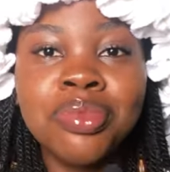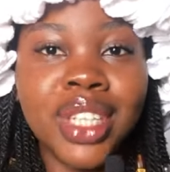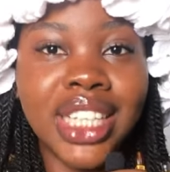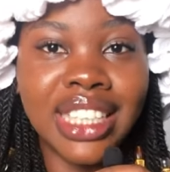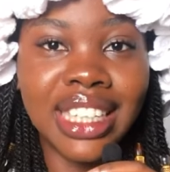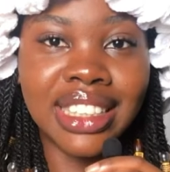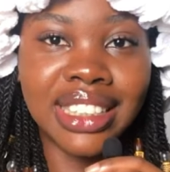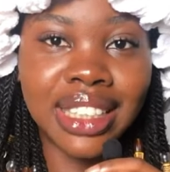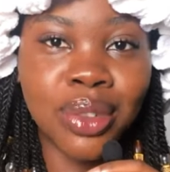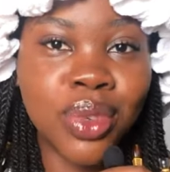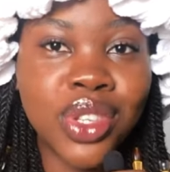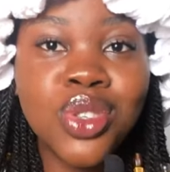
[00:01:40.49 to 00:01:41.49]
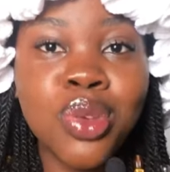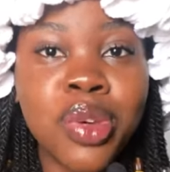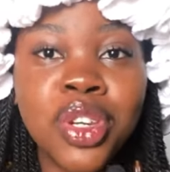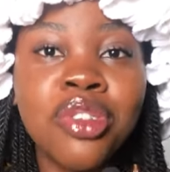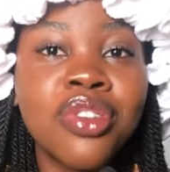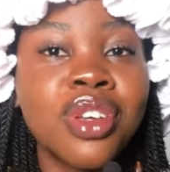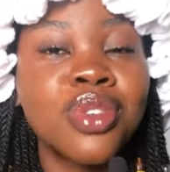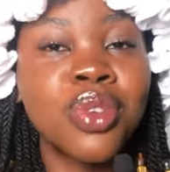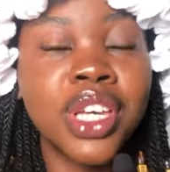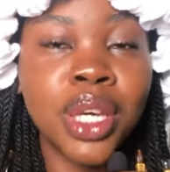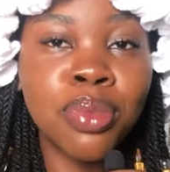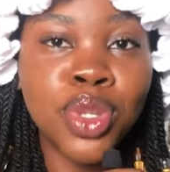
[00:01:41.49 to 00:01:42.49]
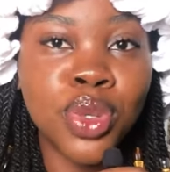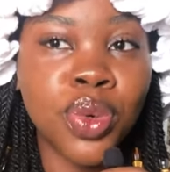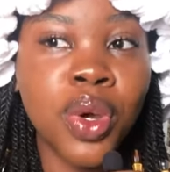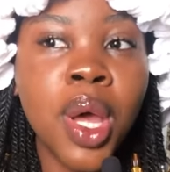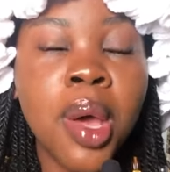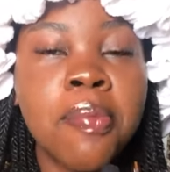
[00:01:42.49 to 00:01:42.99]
in a day which so many of us don't keep to